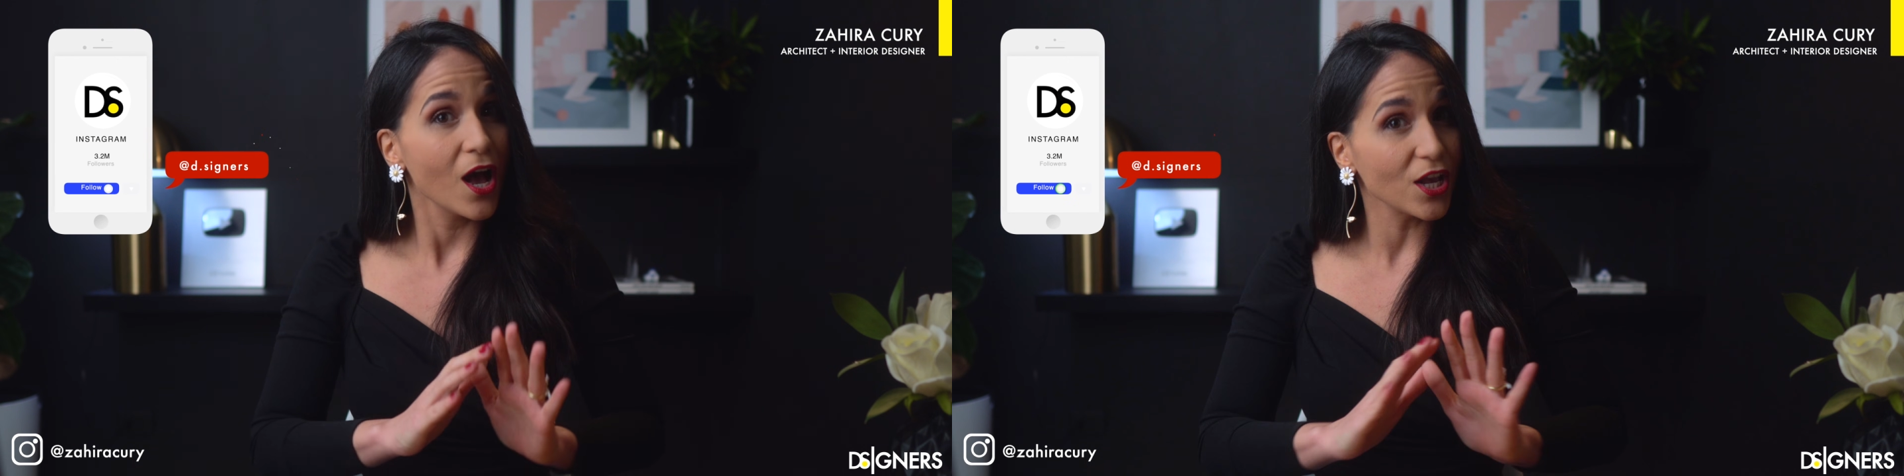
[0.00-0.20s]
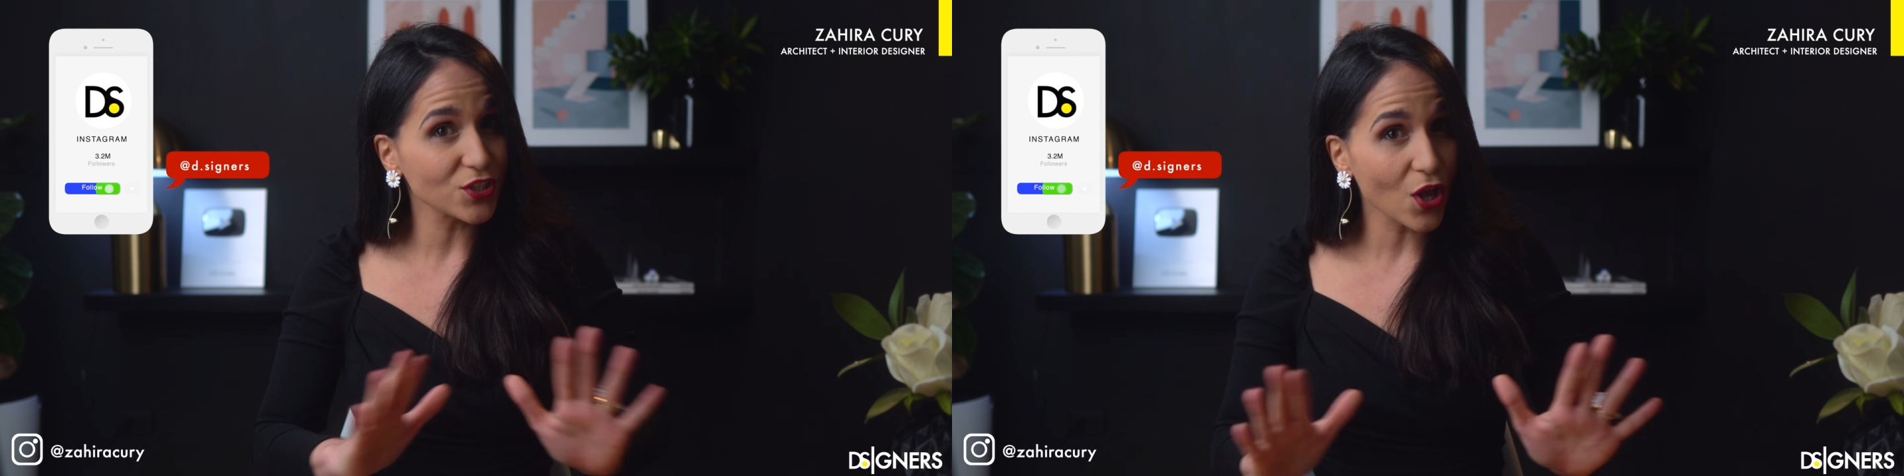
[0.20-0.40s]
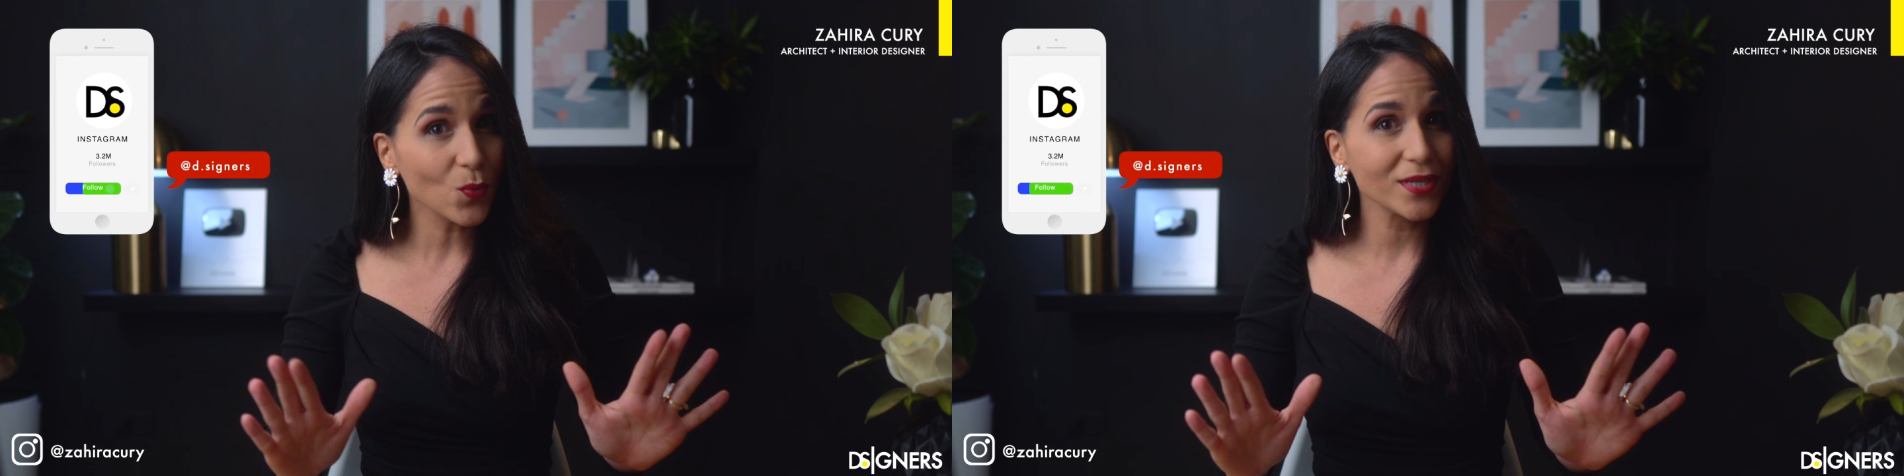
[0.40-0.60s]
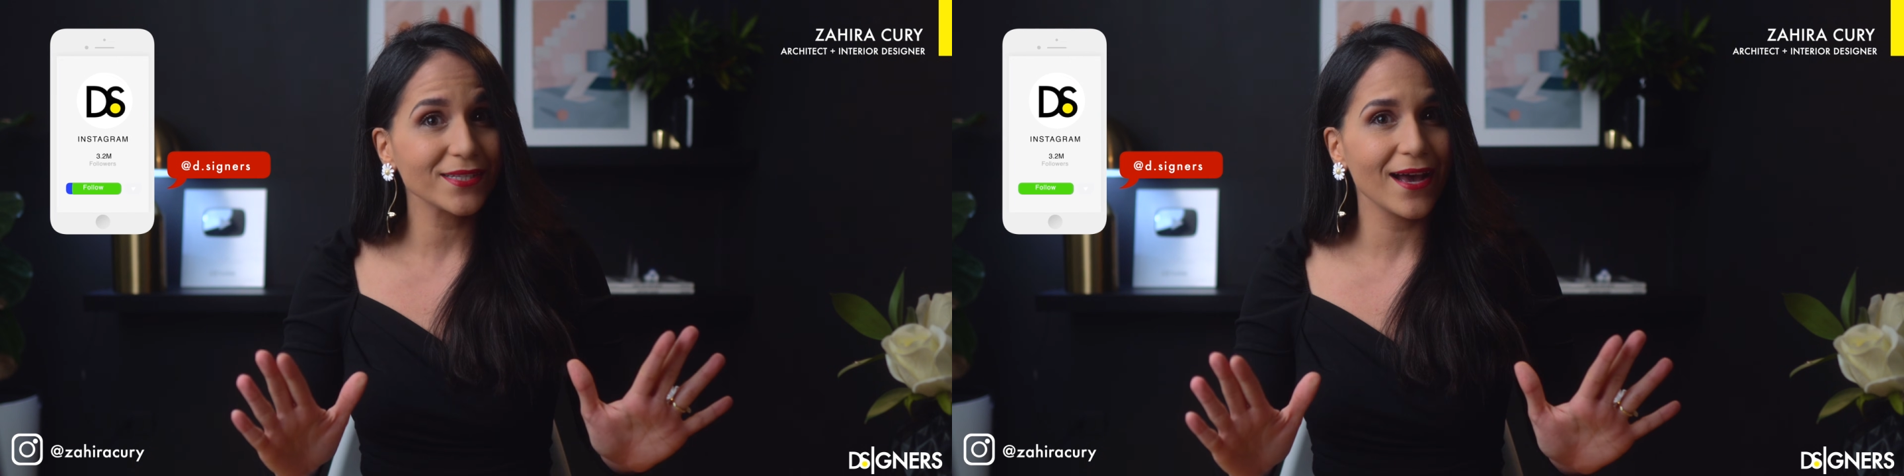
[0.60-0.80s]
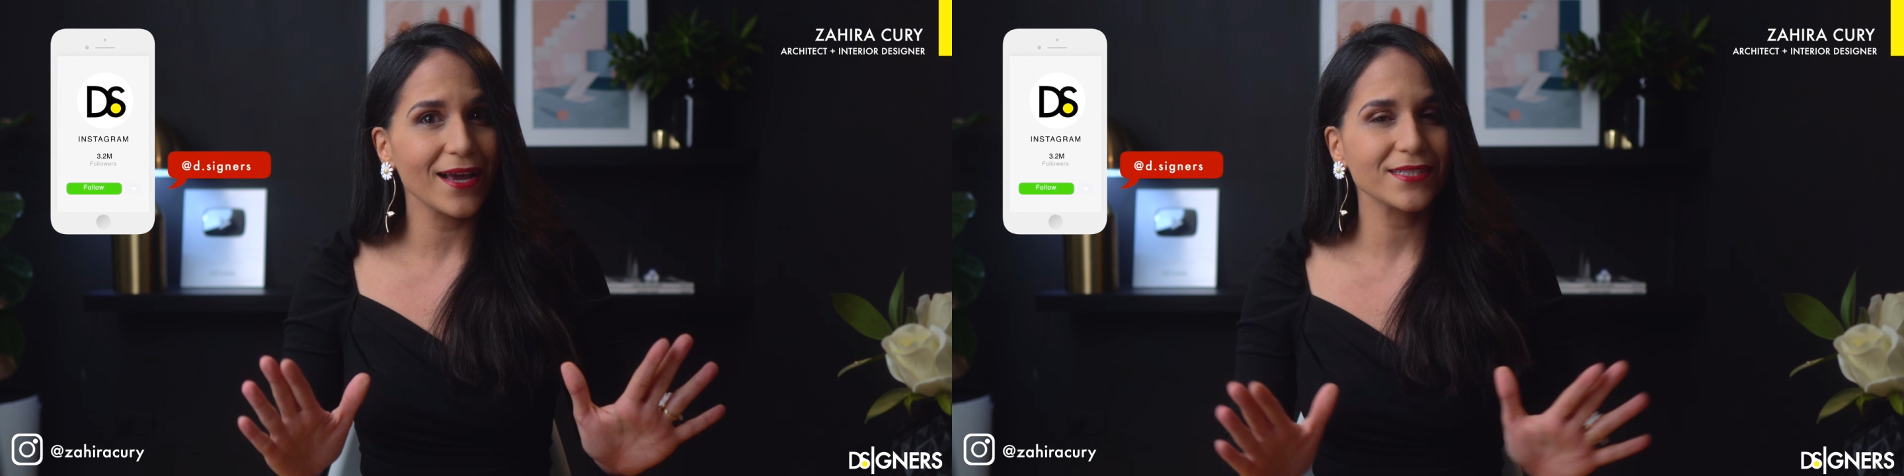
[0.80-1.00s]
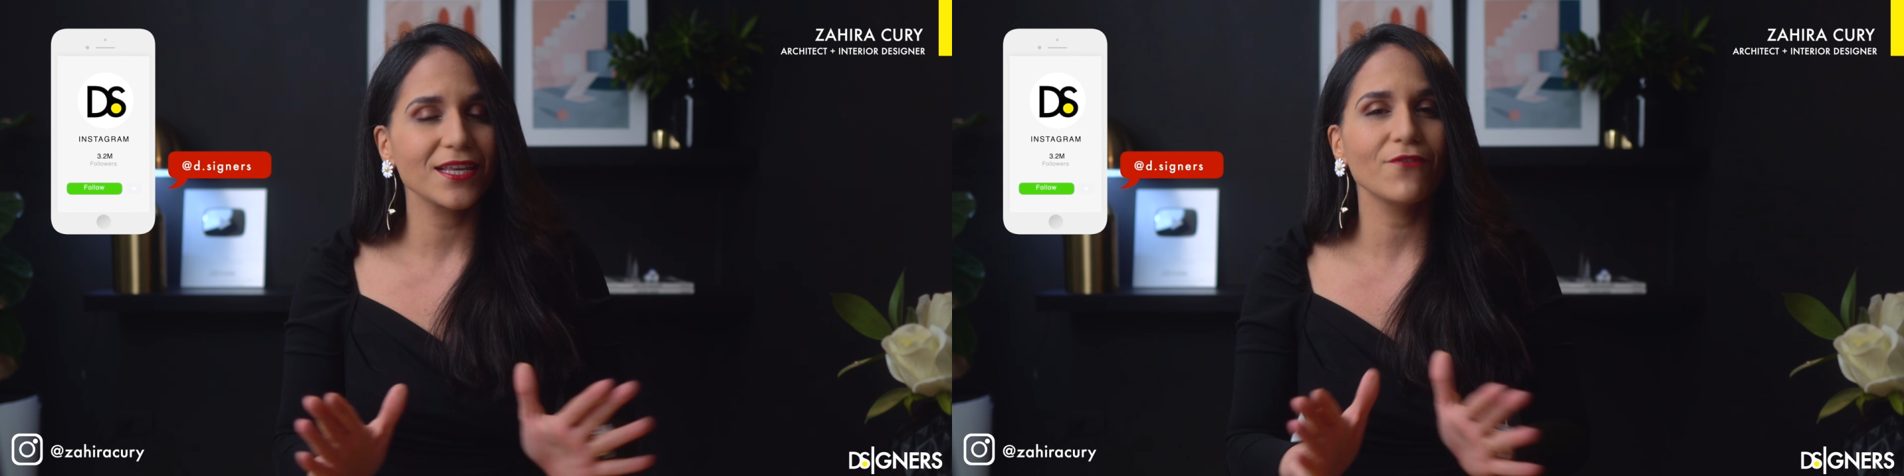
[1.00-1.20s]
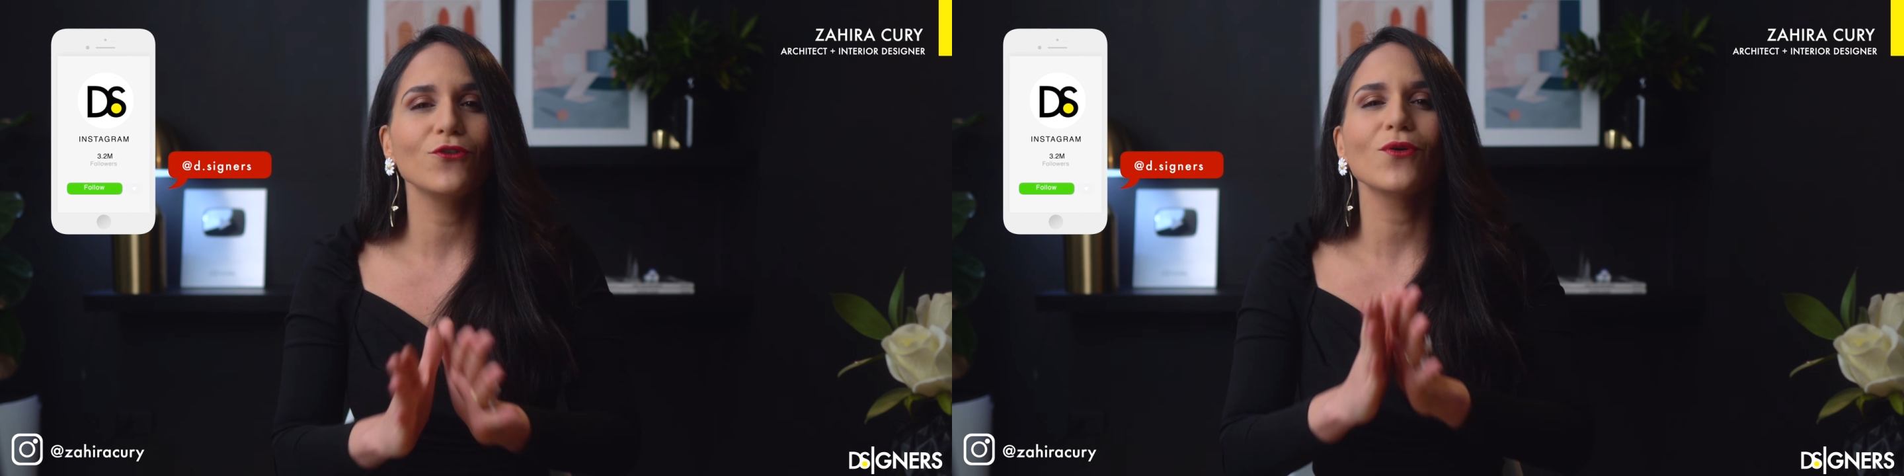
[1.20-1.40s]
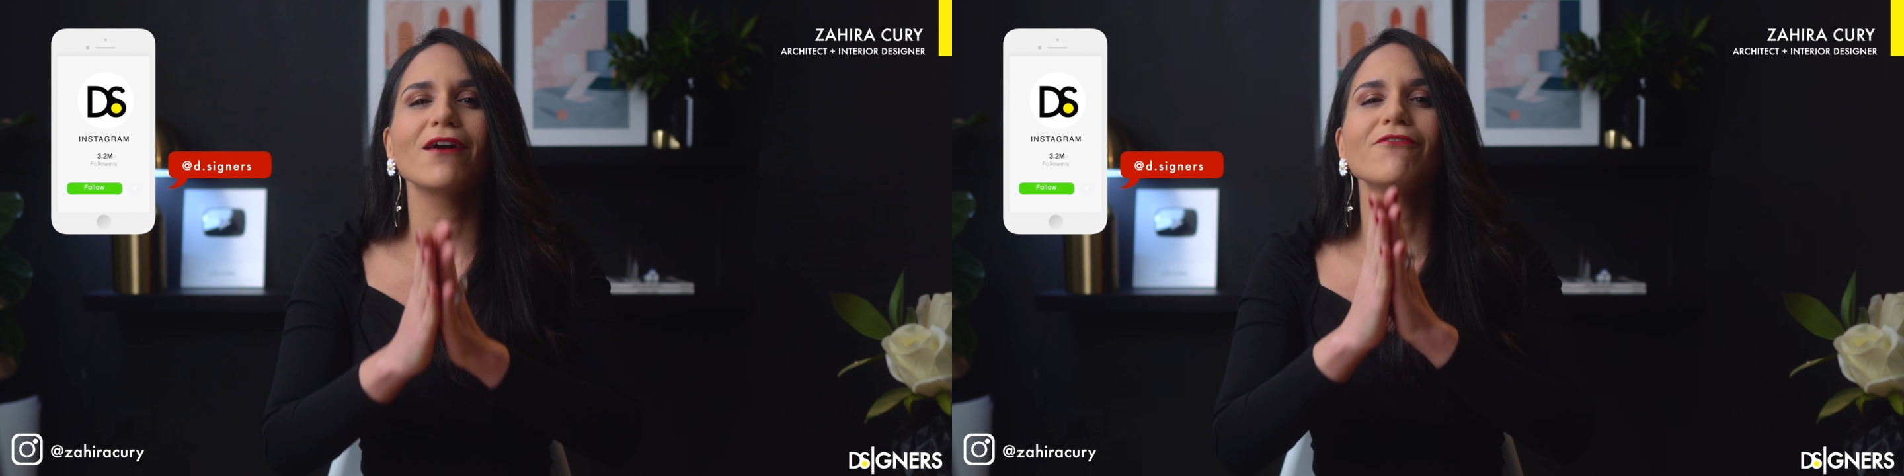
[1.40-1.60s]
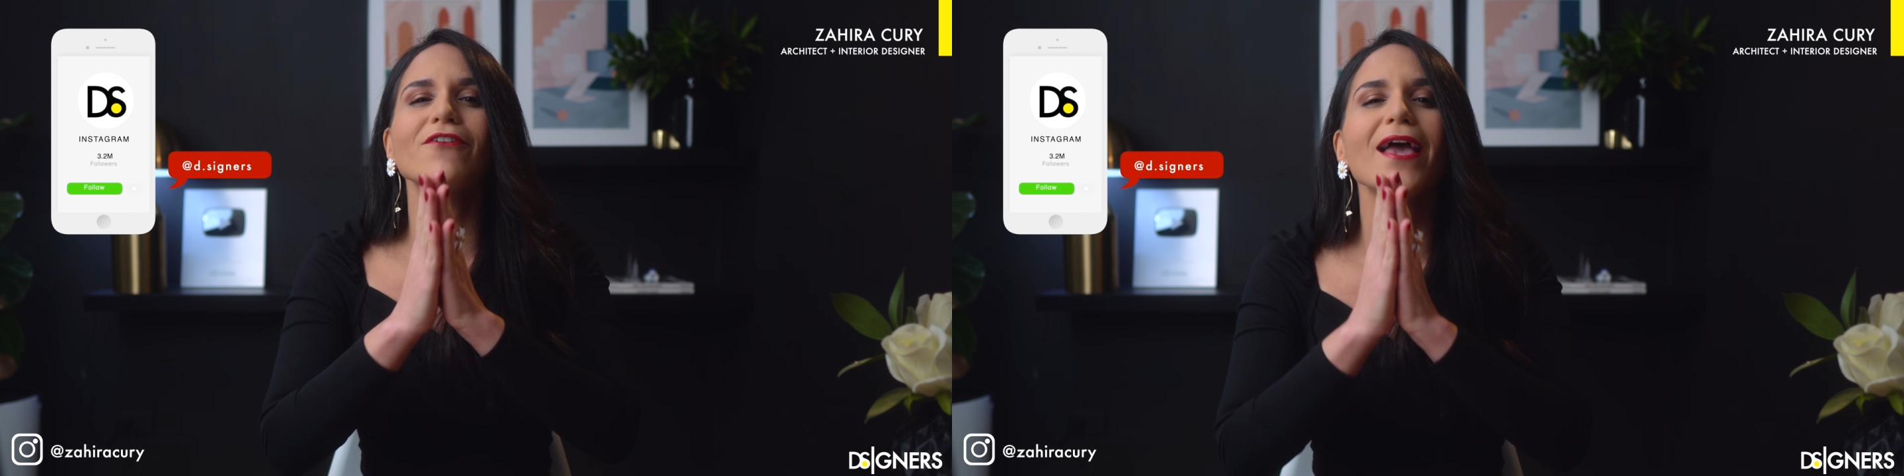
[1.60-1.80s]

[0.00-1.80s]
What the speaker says: As always, guys, if you have